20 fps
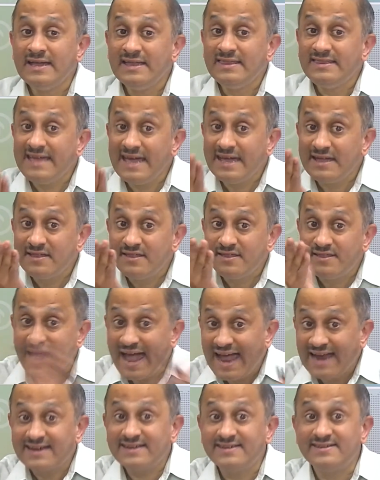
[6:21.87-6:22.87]
the
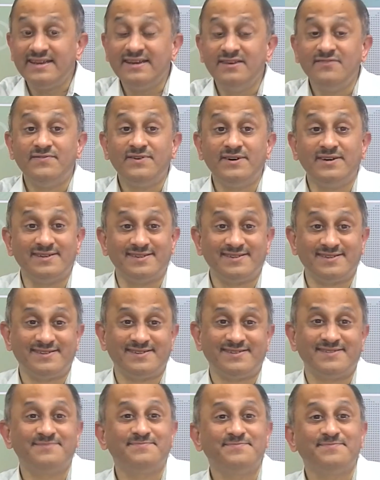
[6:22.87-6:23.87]
exact
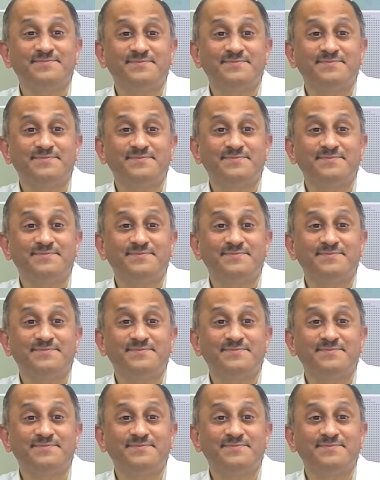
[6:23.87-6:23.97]
inverse.